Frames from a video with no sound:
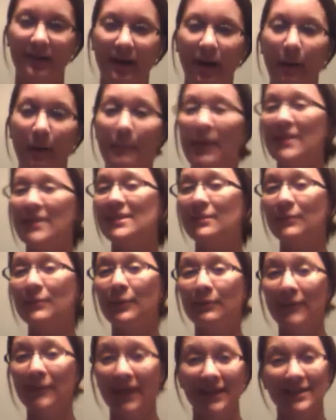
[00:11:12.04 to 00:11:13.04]
met some
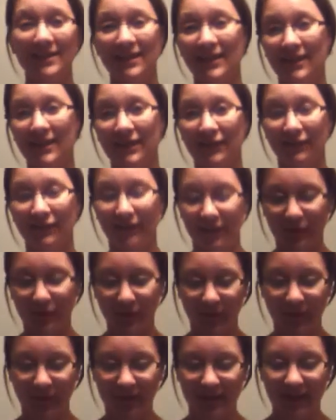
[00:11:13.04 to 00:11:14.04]
amazing
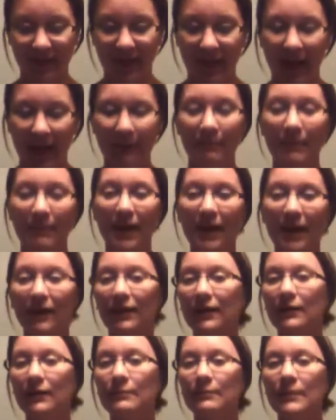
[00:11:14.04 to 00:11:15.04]
individuals, and made a
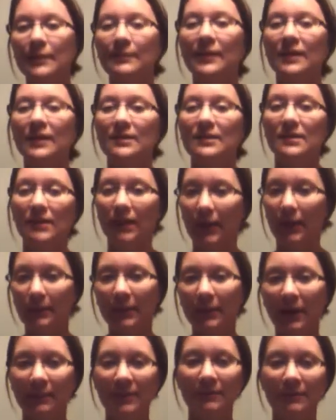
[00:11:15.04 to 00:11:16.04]
commitment to keep
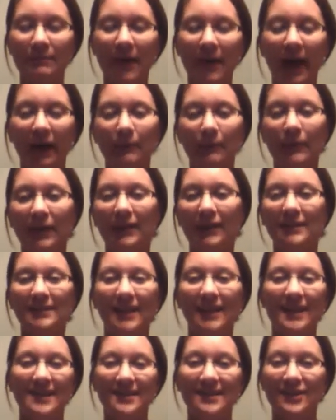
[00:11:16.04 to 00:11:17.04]
coming back because
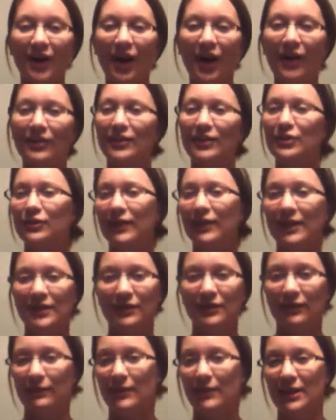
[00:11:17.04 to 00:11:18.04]
I saw the
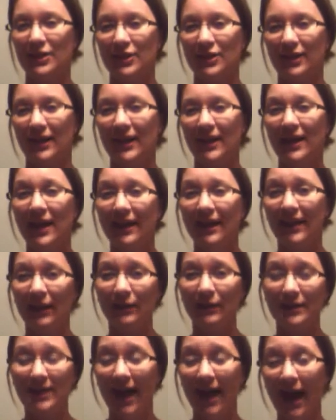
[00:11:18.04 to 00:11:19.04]
transformation that
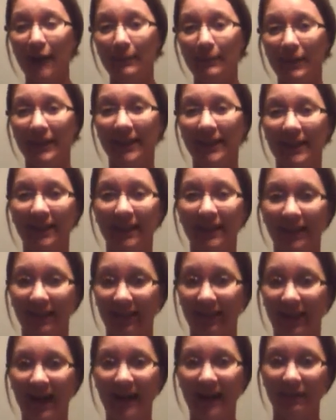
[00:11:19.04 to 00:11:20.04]
was happening in
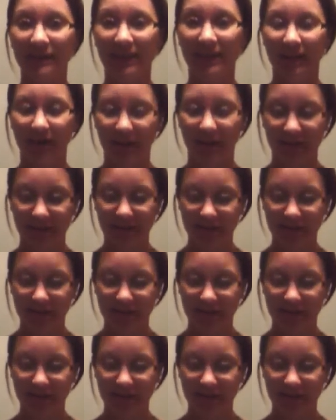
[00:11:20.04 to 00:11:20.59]
lives here.